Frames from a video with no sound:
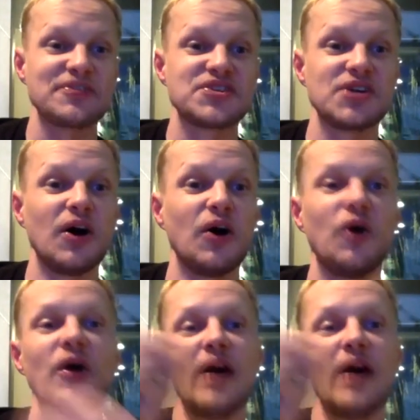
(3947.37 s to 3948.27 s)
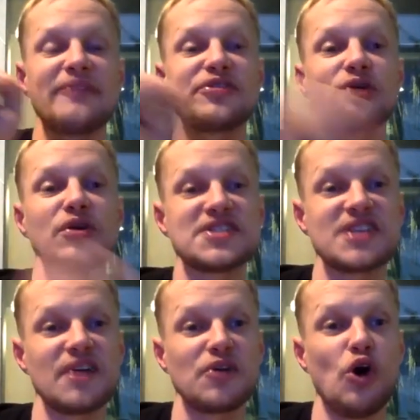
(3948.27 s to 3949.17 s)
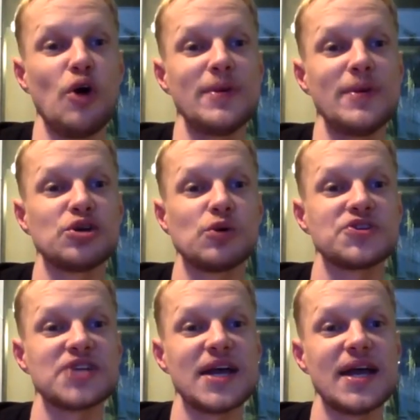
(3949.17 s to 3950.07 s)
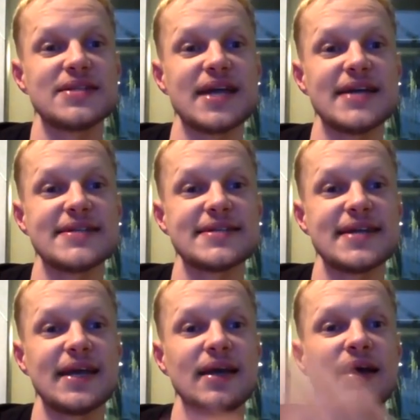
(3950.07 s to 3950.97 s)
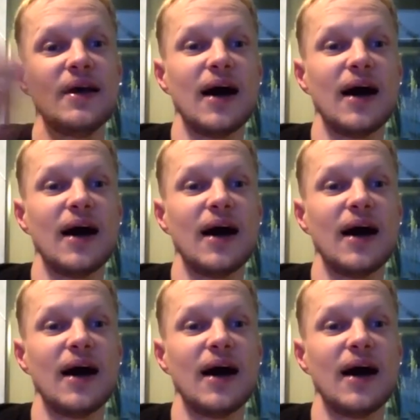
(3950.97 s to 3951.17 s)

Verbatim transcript: So I've thrown in Southern Home into rosé tasting.